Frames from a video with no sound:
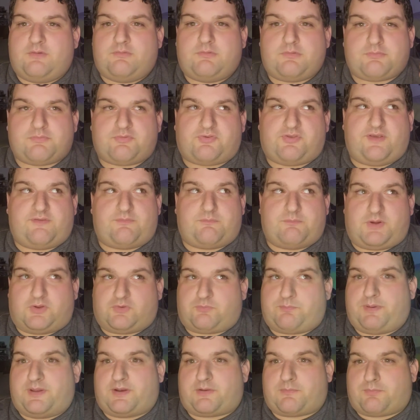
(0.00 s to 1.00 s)
would receive
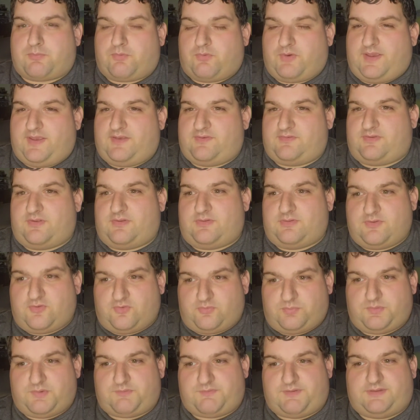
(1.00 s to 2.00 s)
much better praise than
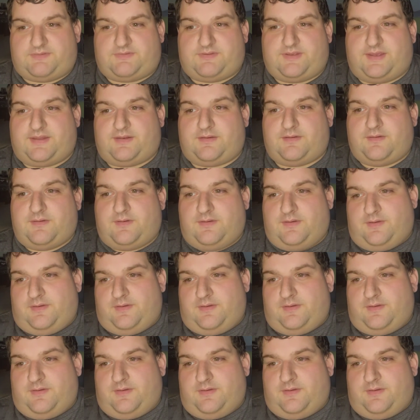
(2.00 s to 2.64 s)
this movie did.